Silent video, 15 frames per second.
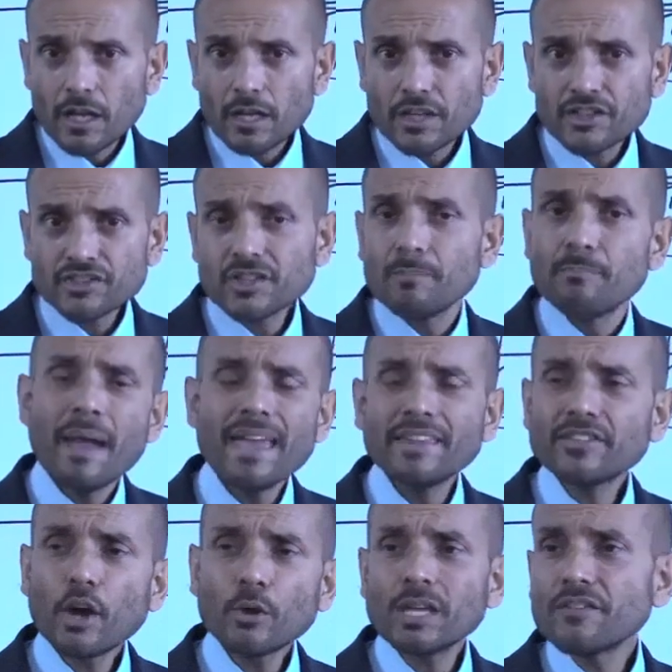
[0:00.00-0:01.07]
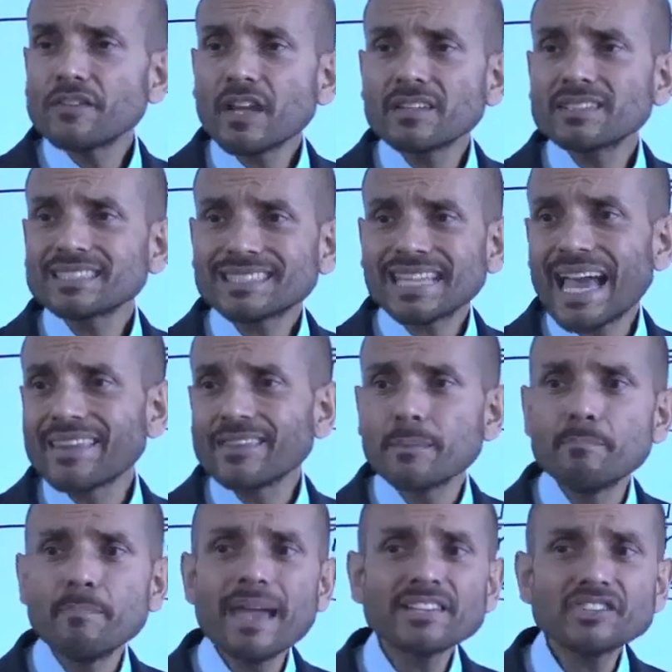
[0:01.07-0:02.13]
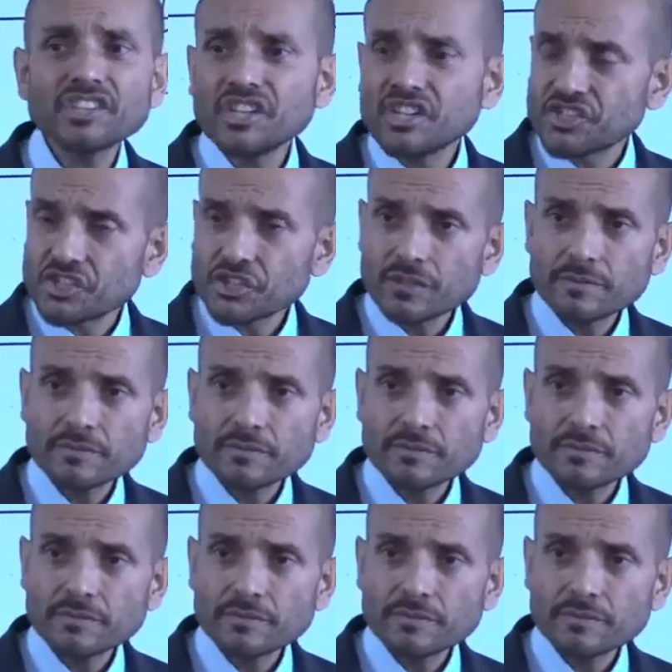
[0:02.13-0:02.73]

because the men don't even understand the message.